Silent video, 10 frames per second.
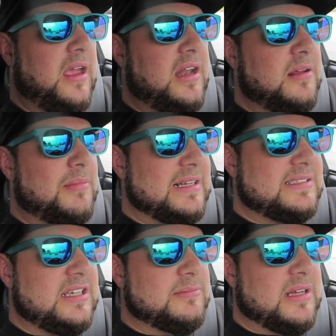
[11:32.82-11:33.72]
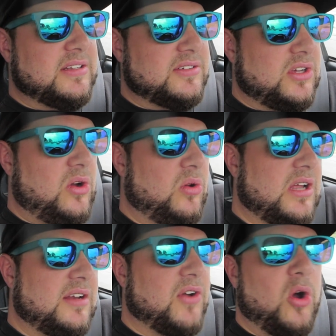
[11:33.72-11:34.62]
And it might seem like there's a whole
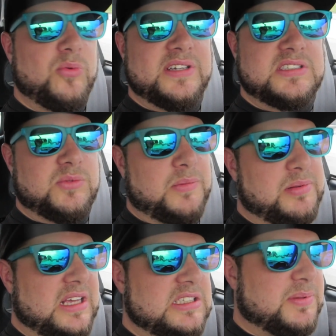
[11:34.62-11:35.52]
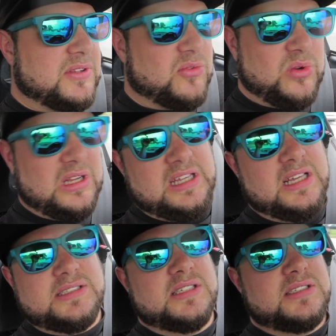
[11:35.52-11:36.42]
lot of O-rings to replace, but there
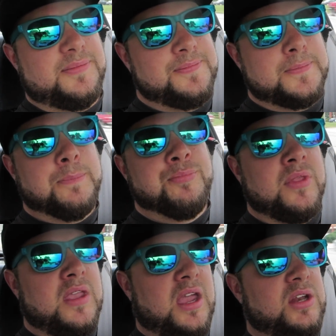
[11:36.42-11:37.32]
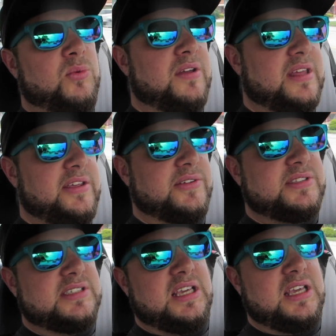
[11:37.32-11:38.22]
really isn't. Anywhere that you
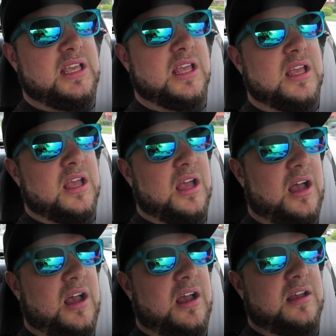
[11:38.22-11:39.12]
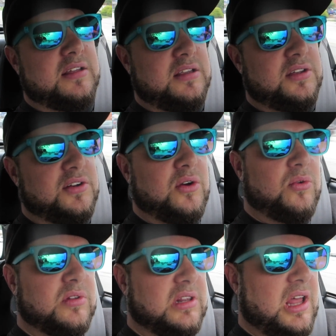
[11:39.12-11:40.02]
see, you know,
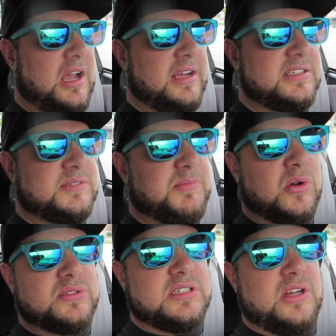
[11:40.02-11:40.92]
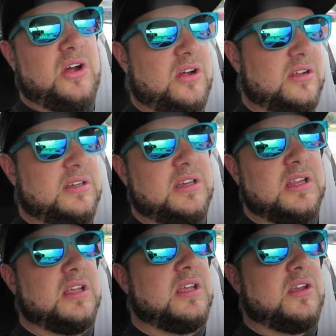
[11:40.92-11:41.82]
lines bolted
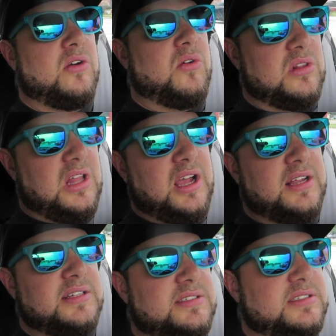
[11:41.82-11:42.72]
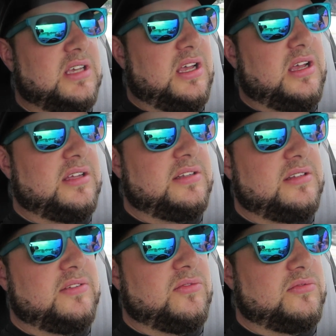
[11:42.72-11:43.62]
on or lines
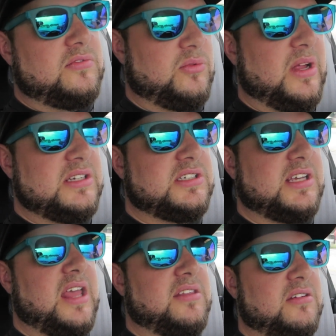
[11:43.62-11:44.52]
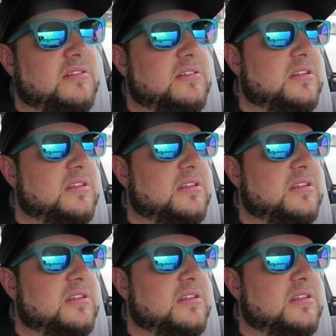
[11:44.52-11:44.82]
wrenched together,